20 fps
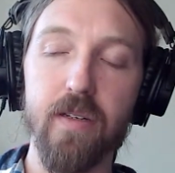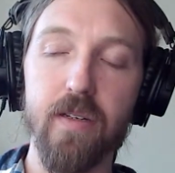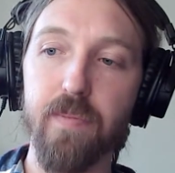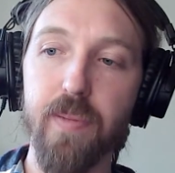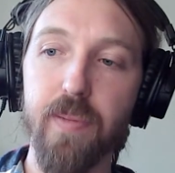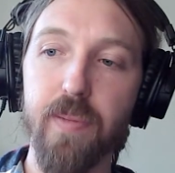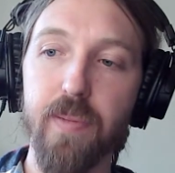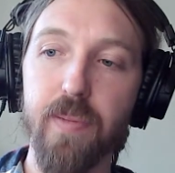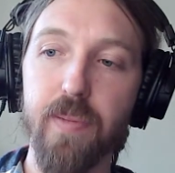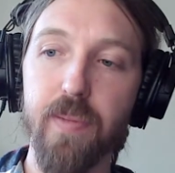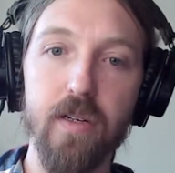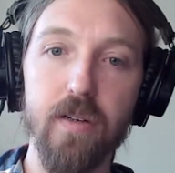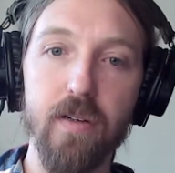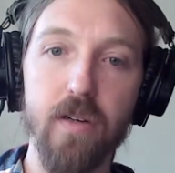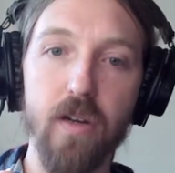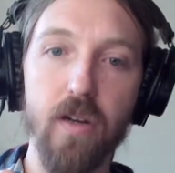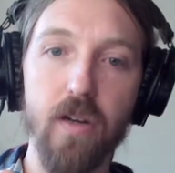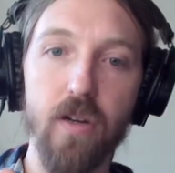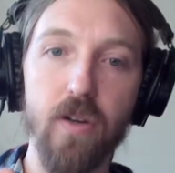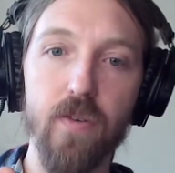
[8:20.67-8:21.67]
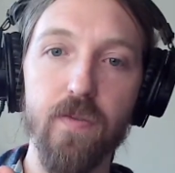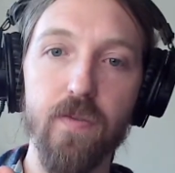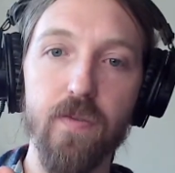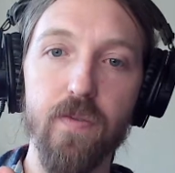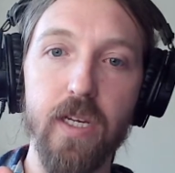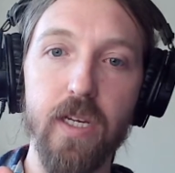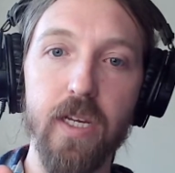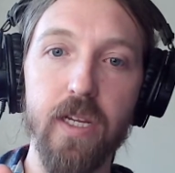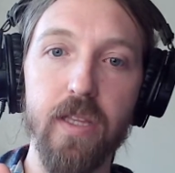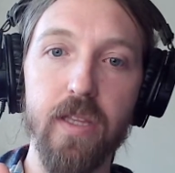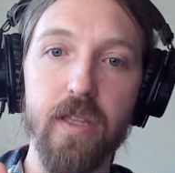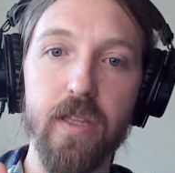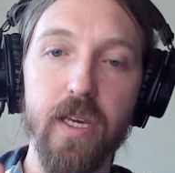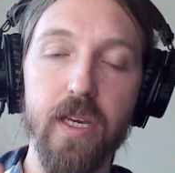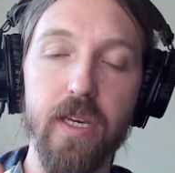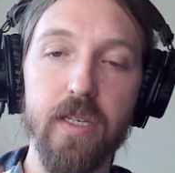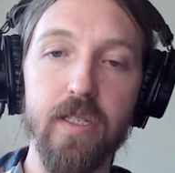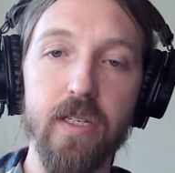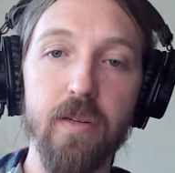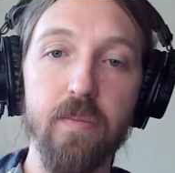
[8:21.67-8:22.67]
bear carved, and
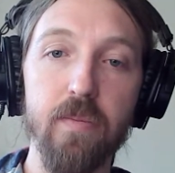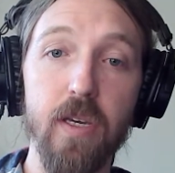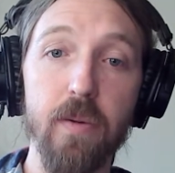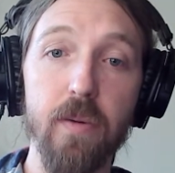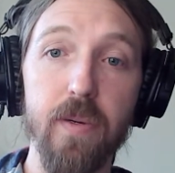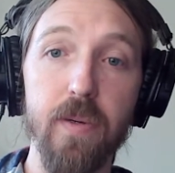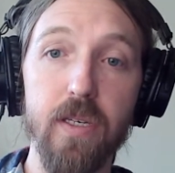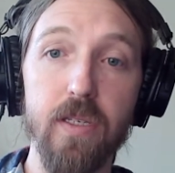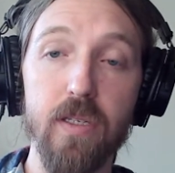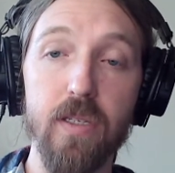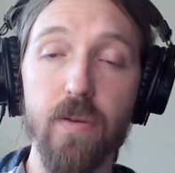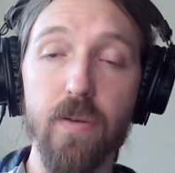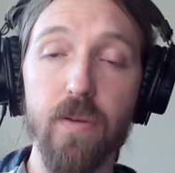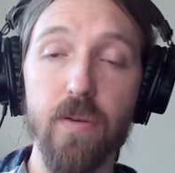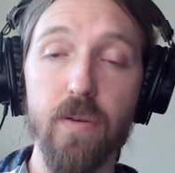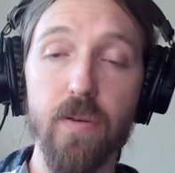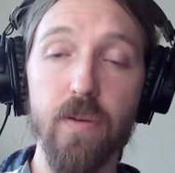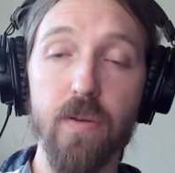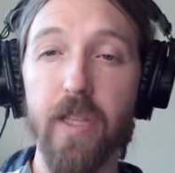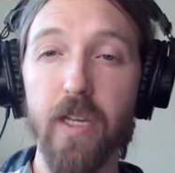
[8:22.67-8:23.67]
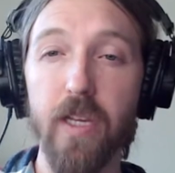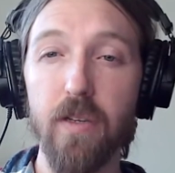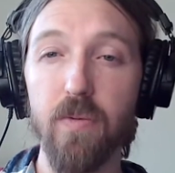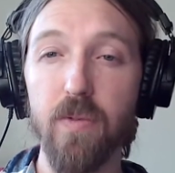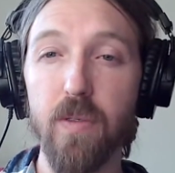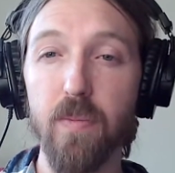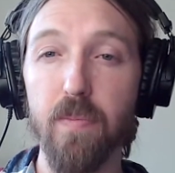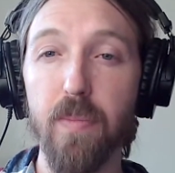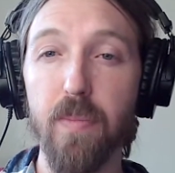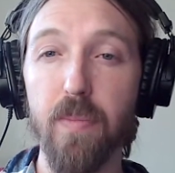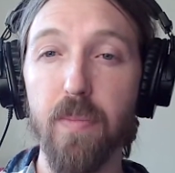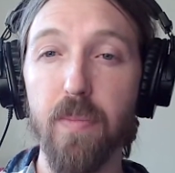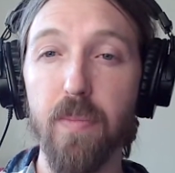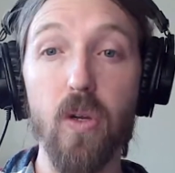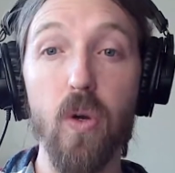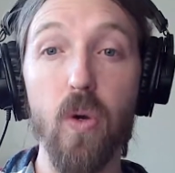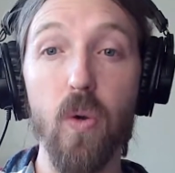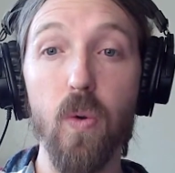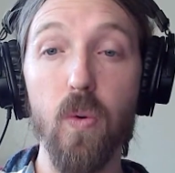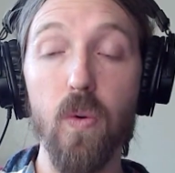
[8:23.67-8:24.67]
they sent me a piece of, I think it was
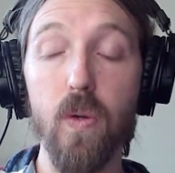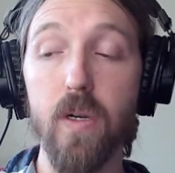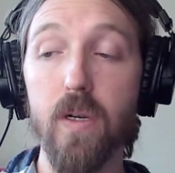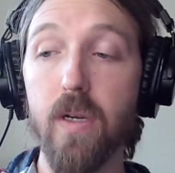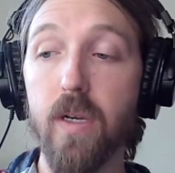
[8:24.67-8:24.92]
bog oak.